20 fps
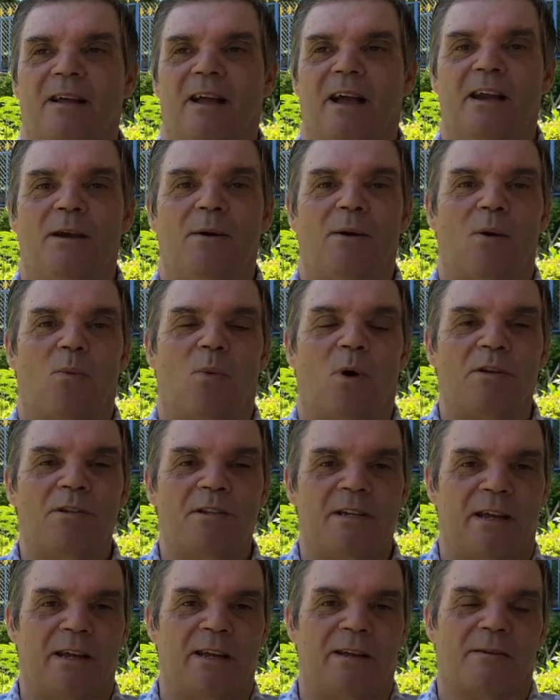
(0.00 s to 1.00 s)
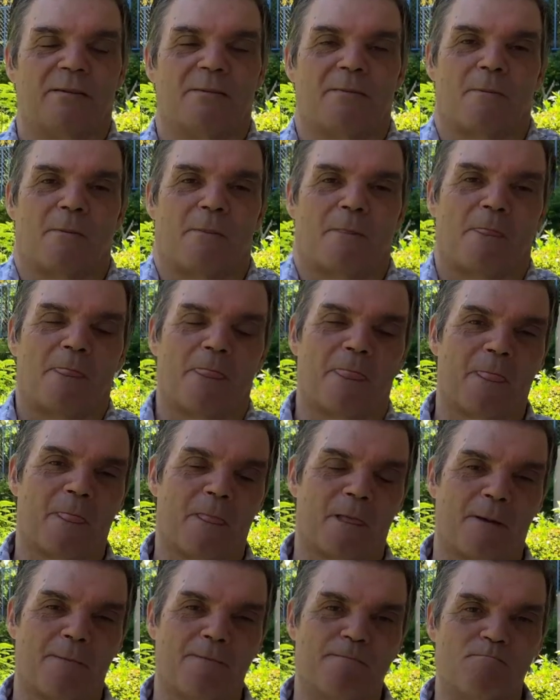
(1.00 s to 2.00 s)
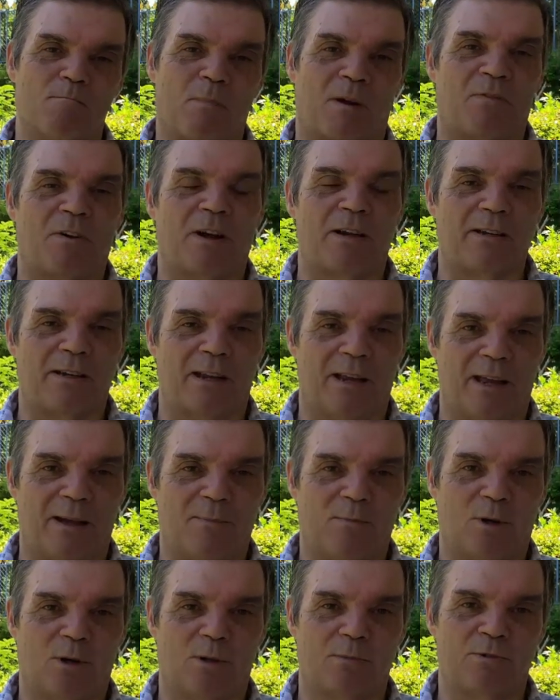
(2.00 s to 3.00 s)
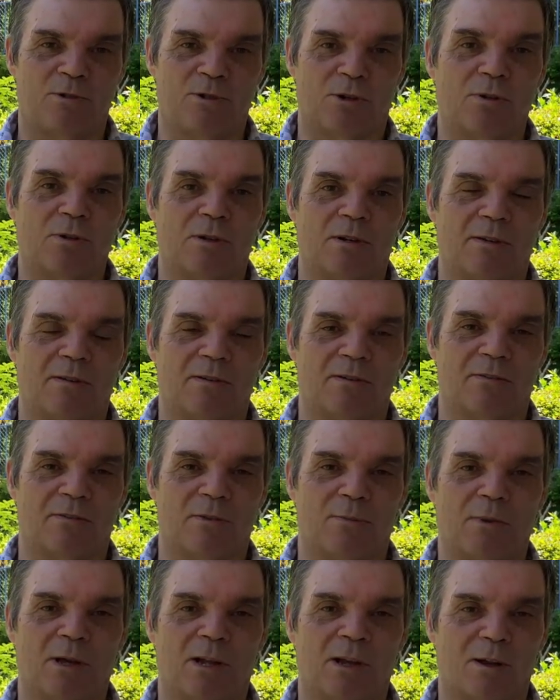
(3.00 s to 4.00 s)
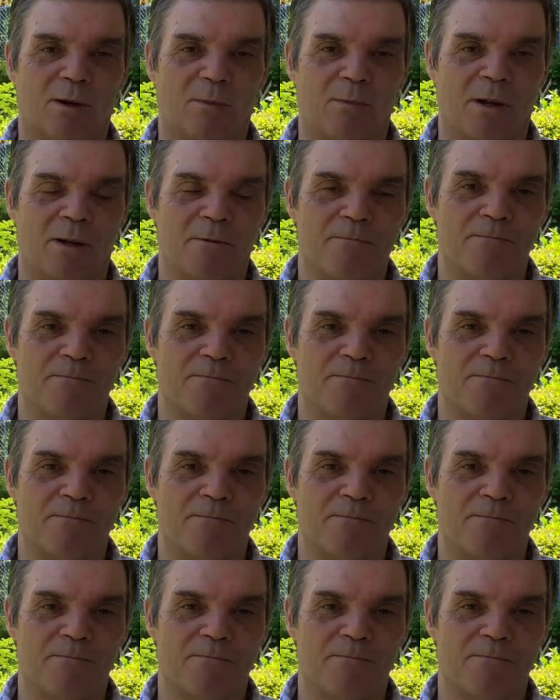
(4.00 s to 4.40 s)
Anyway, one day, my friend came home drunk from the club,